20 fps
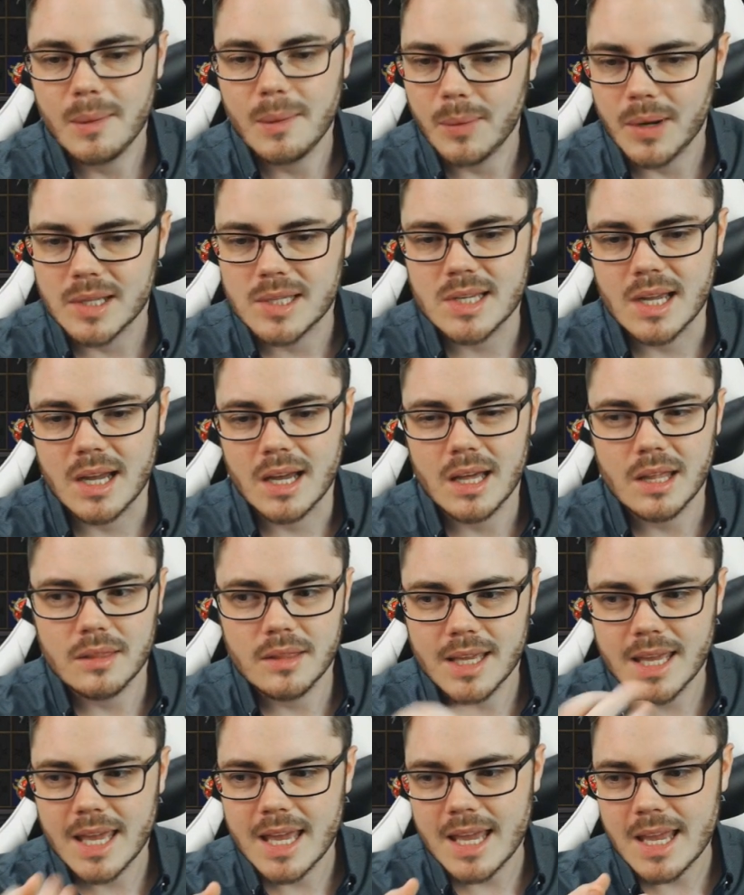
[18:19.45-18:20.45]
But
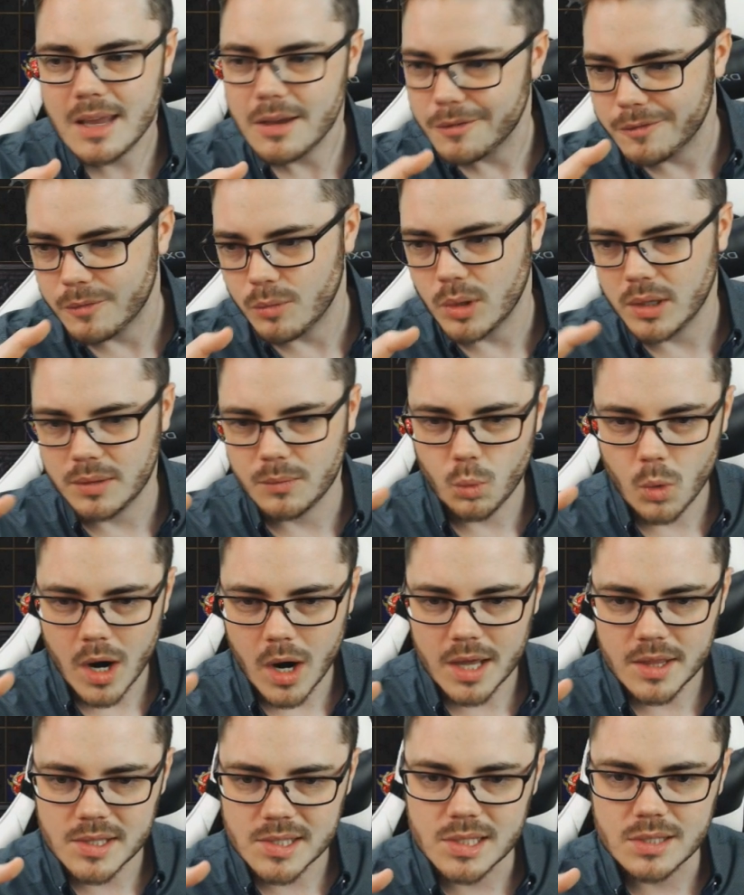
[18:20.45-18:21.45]
the key of
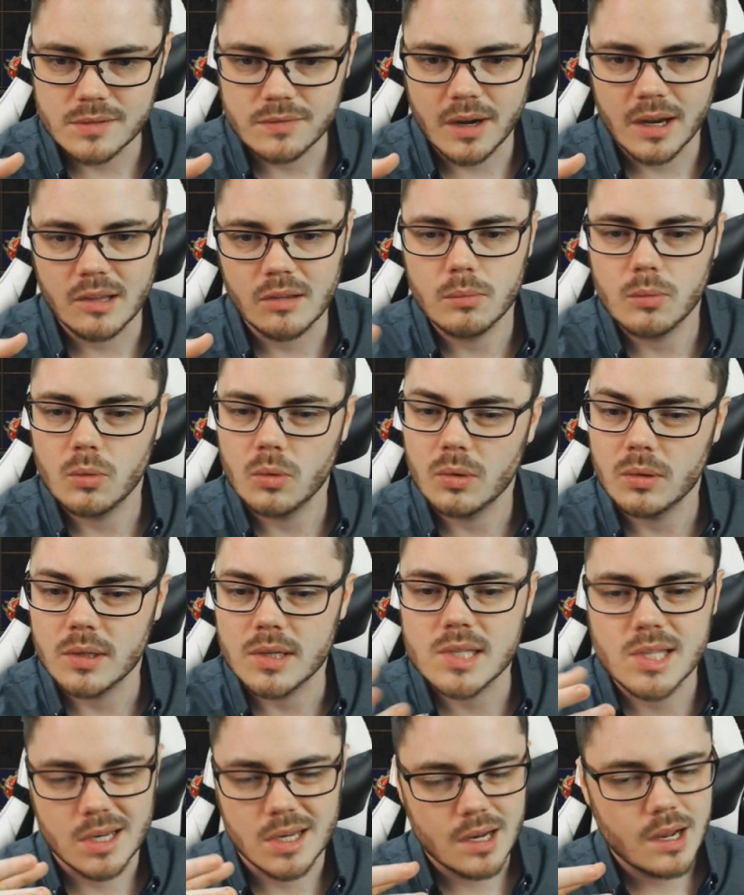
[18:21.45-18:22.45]
why this is valuable
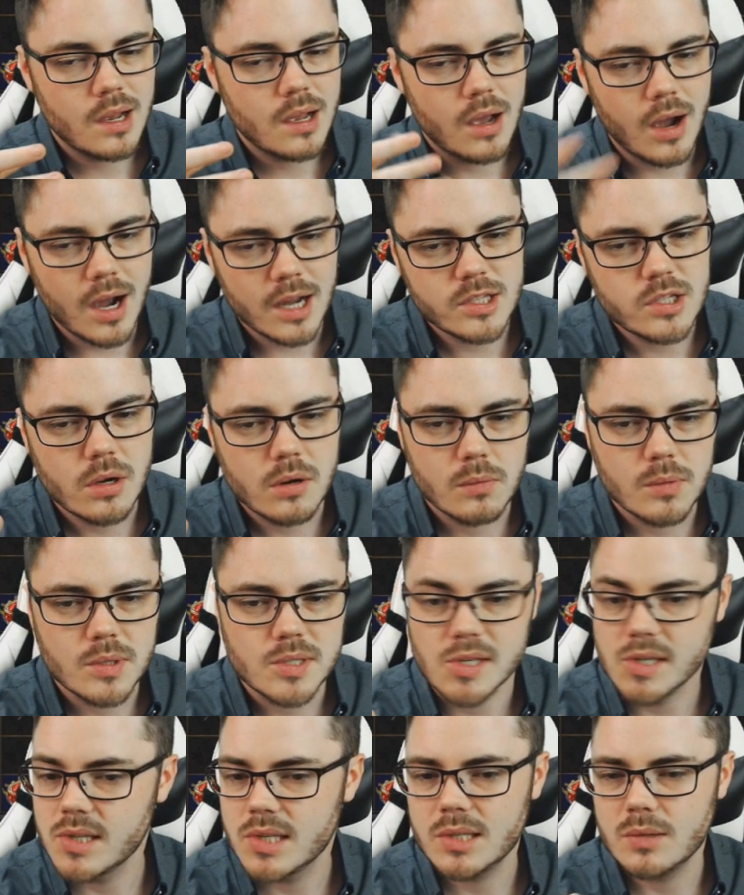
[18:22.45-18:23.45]
is high total
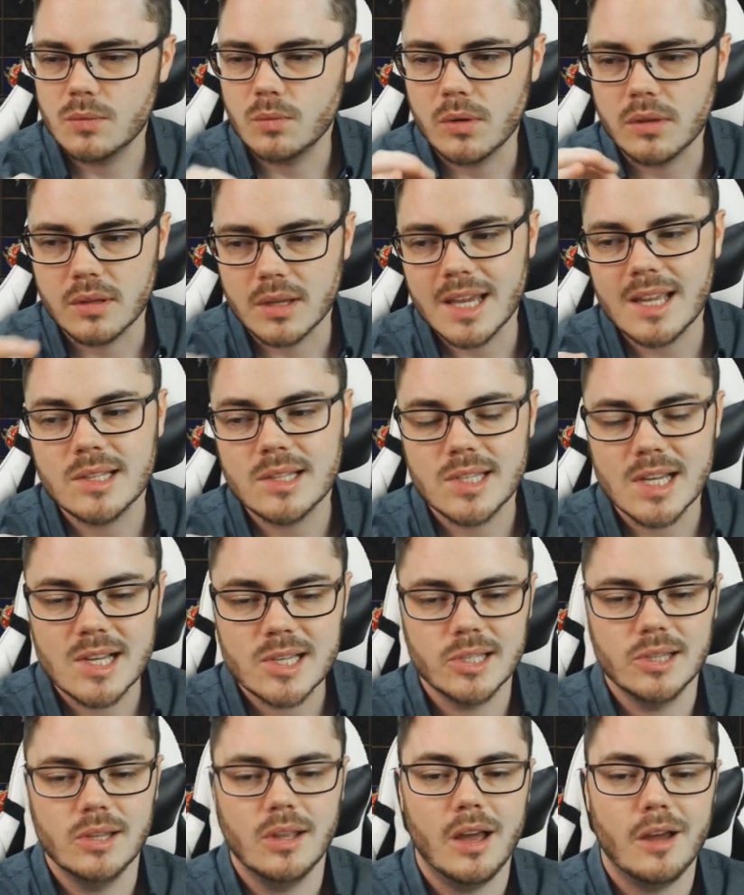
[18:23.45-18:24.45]
resists with a
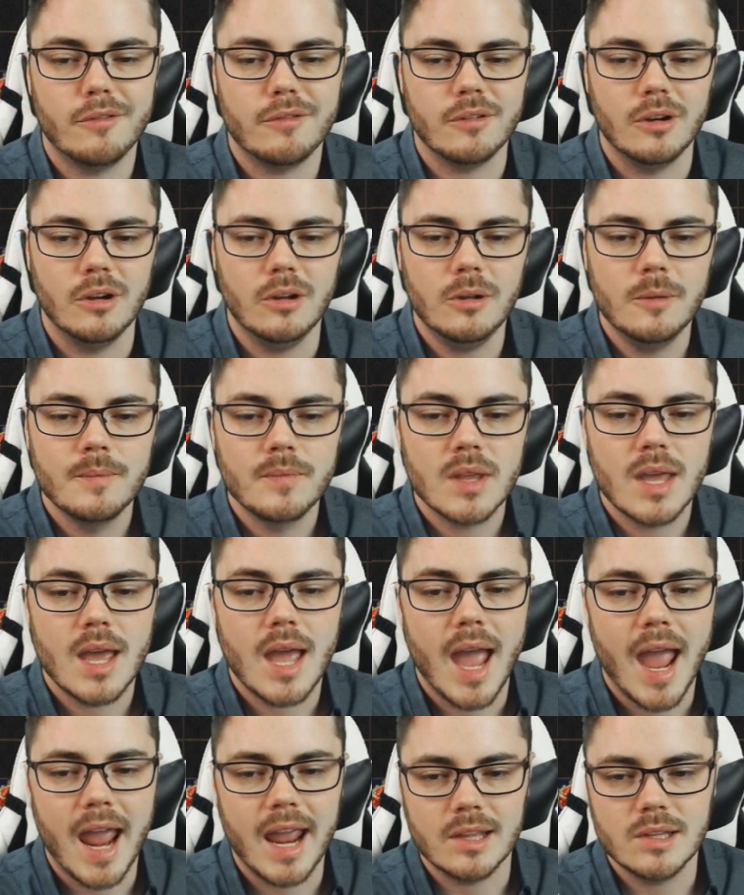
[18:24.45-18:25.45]
decent life roll,
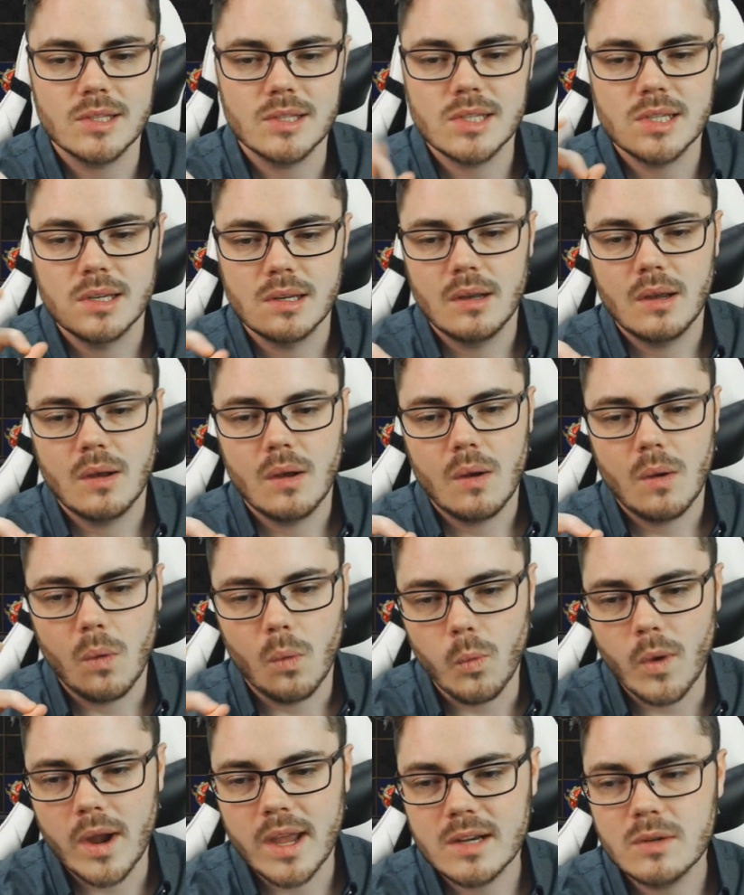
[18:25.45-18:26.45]
and
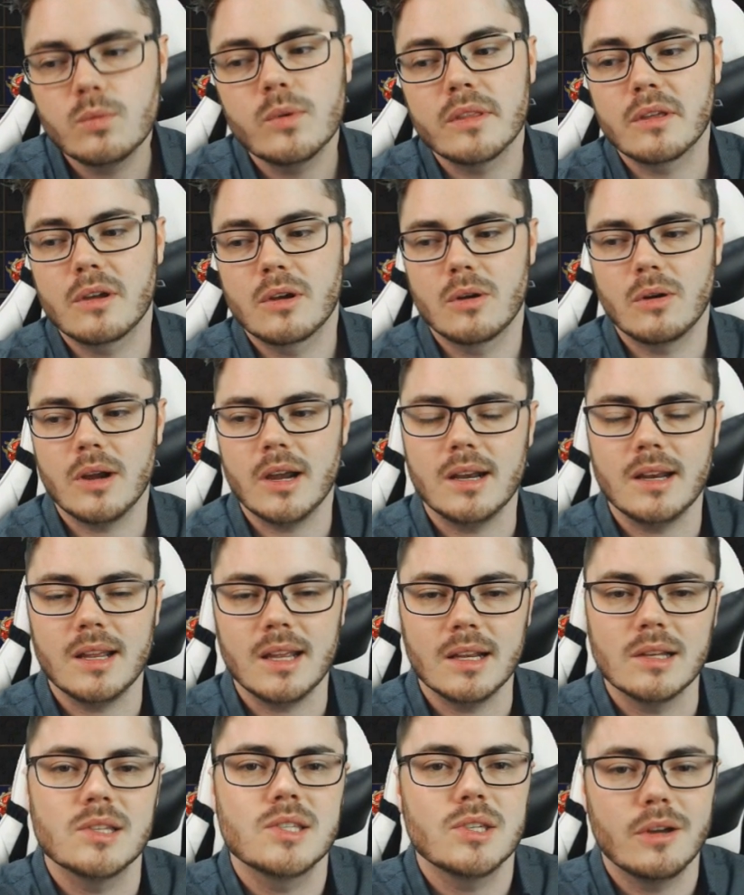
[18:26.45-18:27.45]
wed with crit
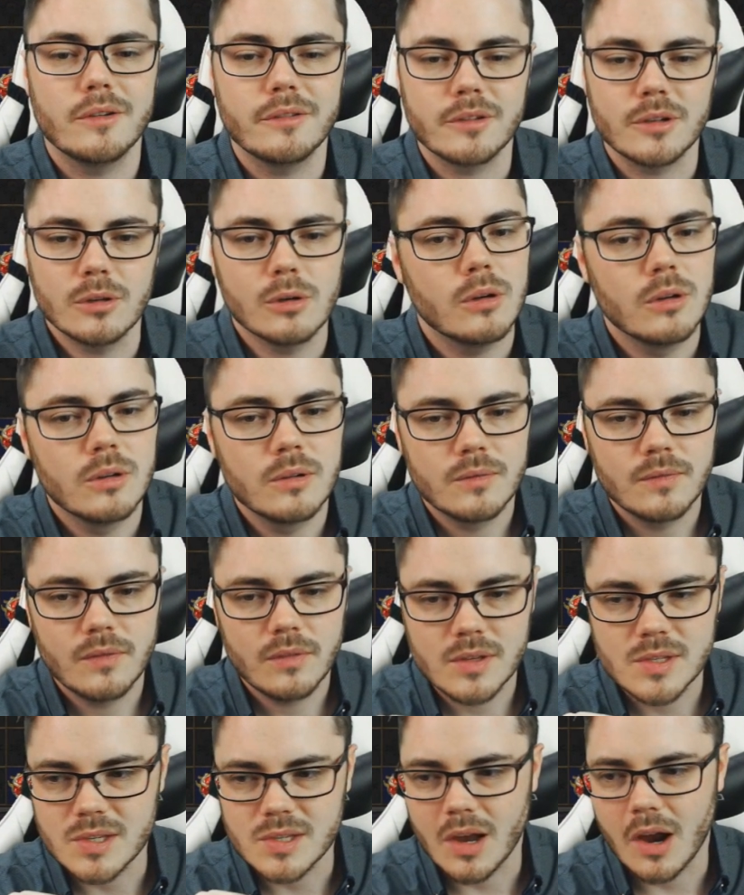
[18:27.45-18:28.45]
in softcore.
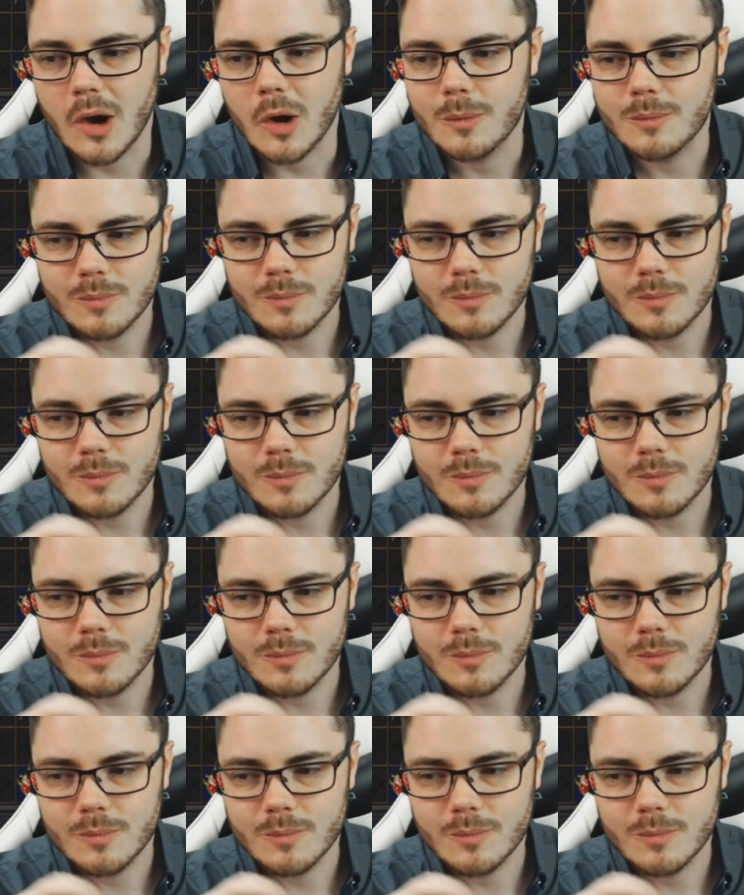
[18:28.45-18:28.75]
So